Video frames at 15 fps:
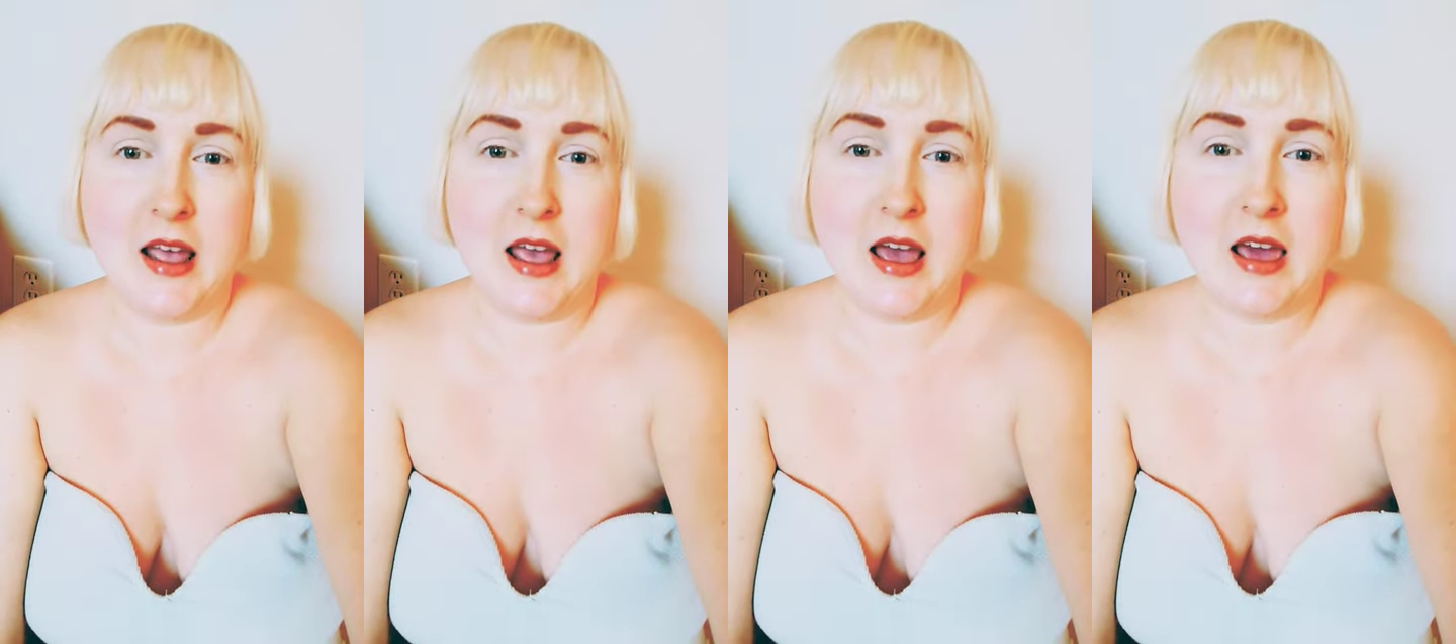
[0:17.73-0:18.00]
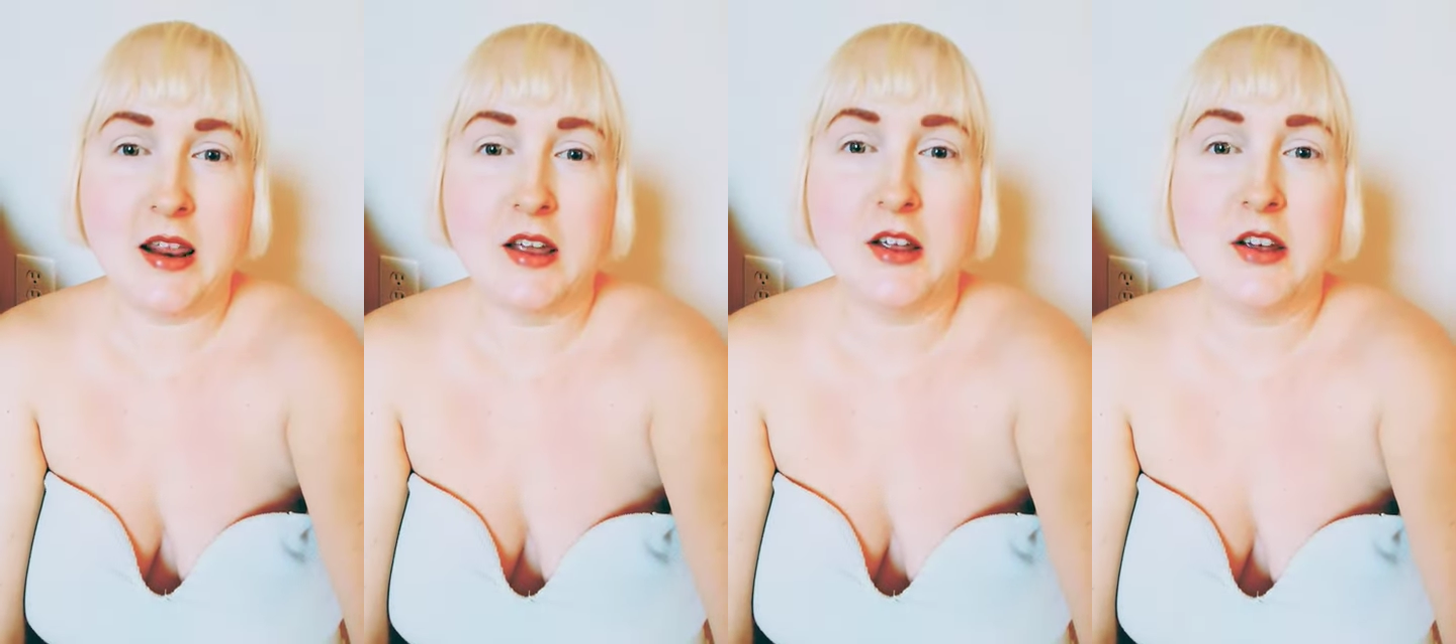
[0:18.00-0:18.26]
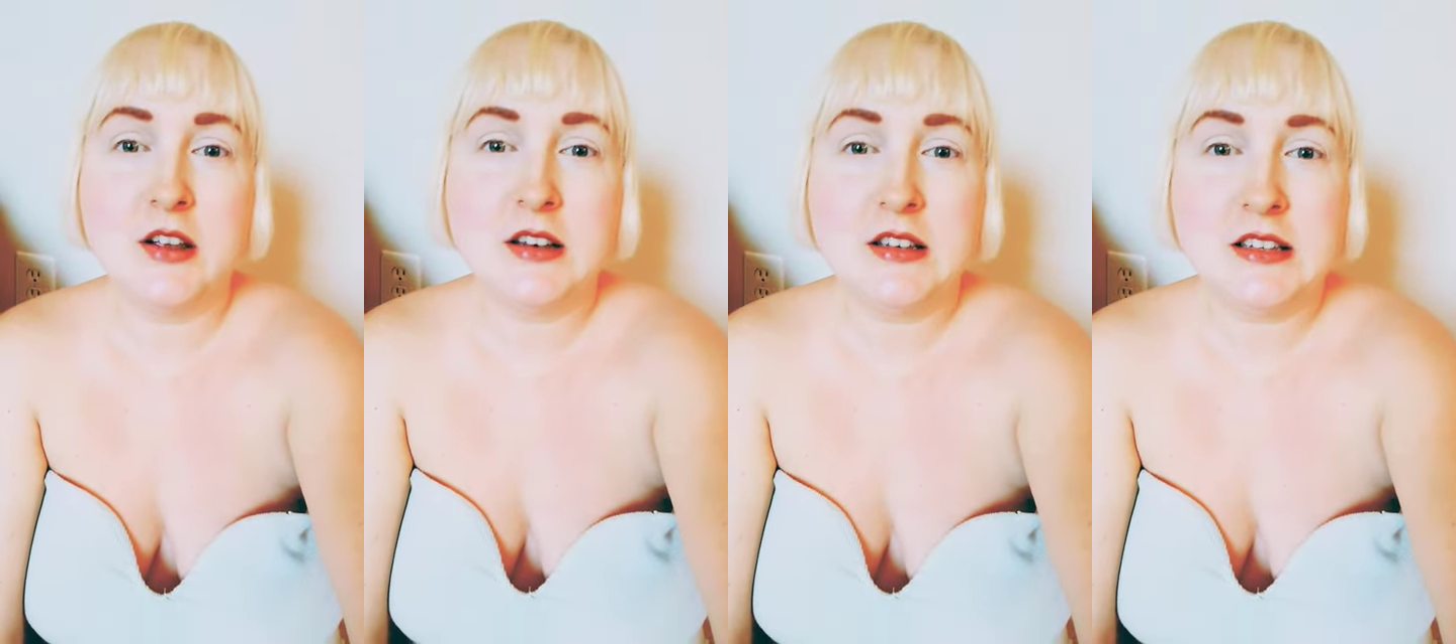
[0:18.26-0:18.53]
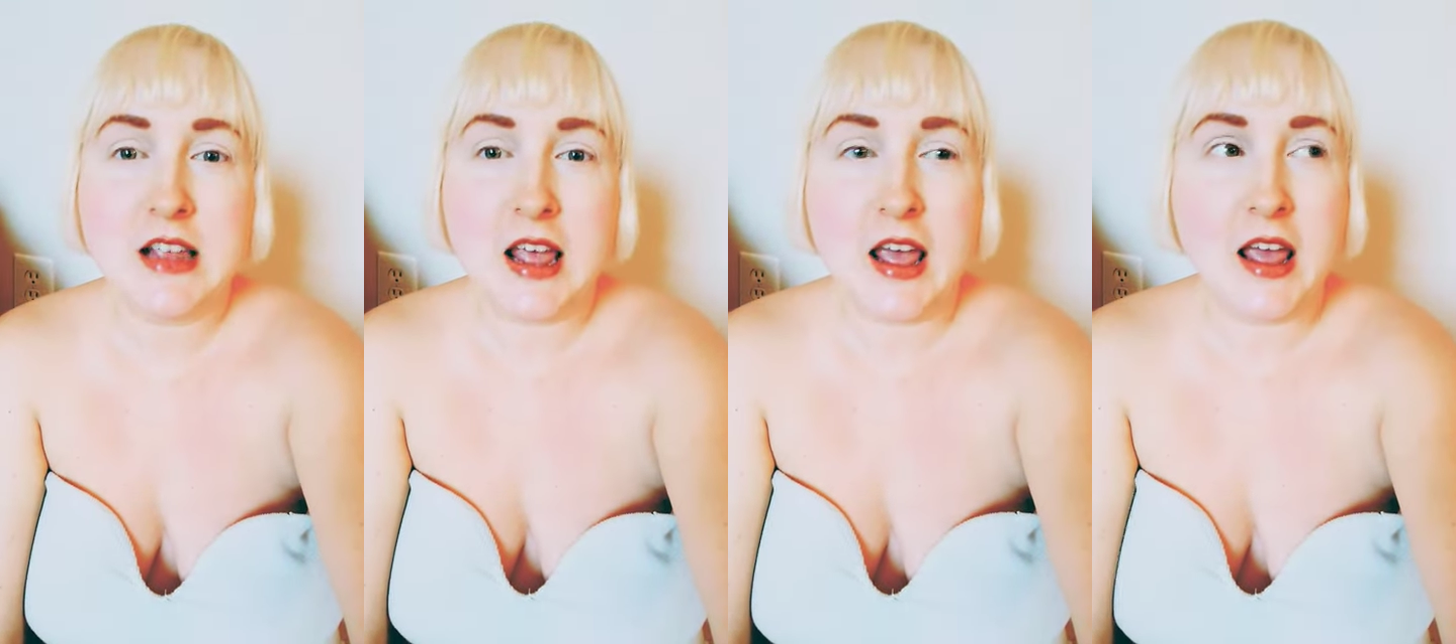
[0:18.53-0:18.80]
had a good
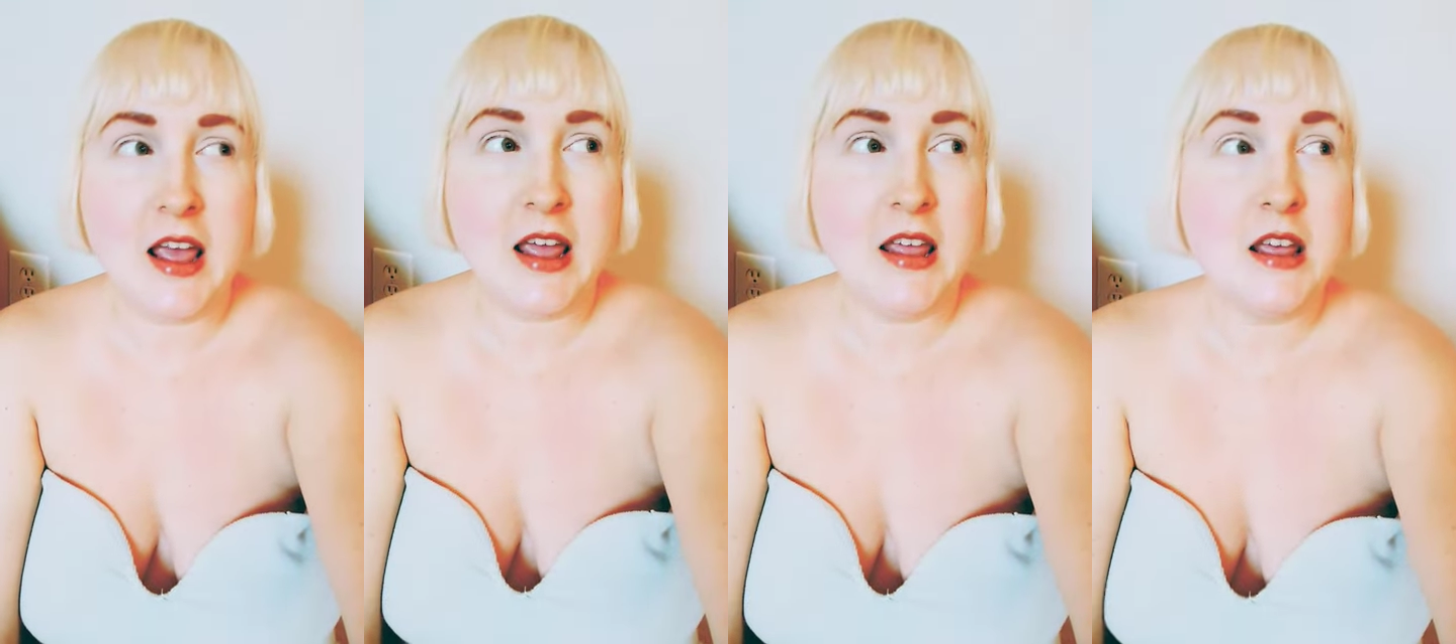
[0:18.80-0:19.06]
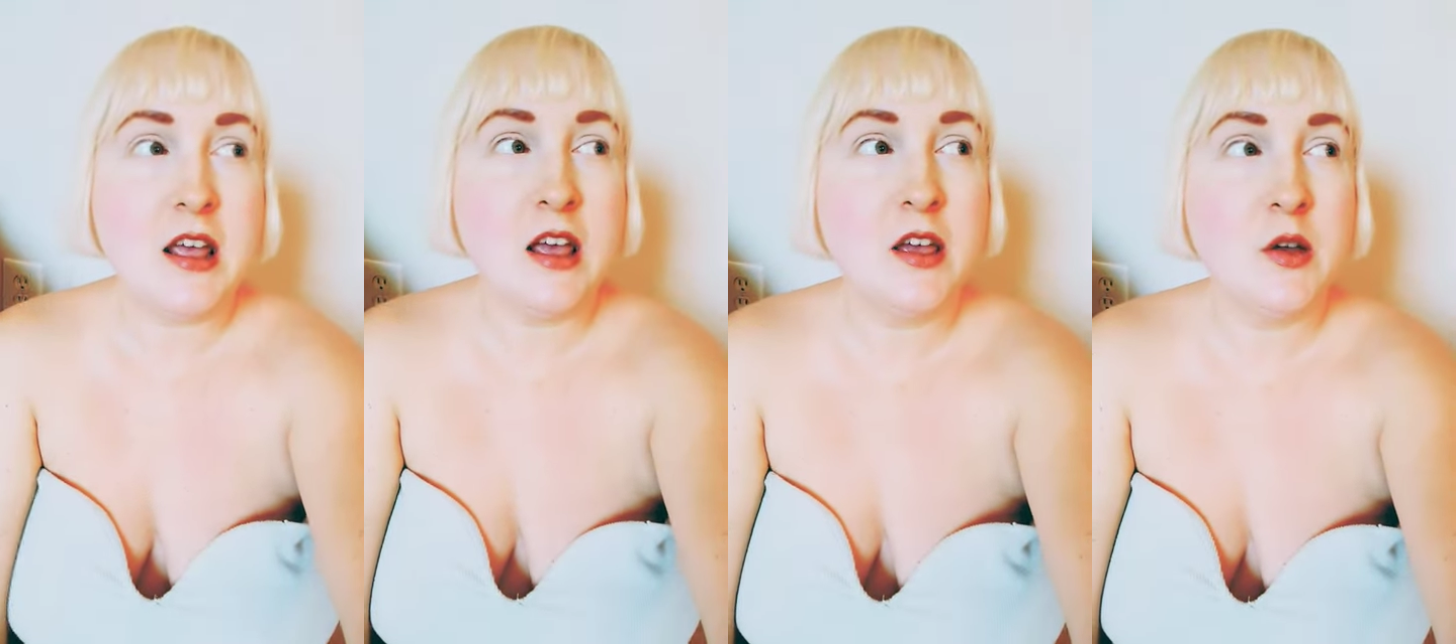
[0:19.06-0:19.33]
day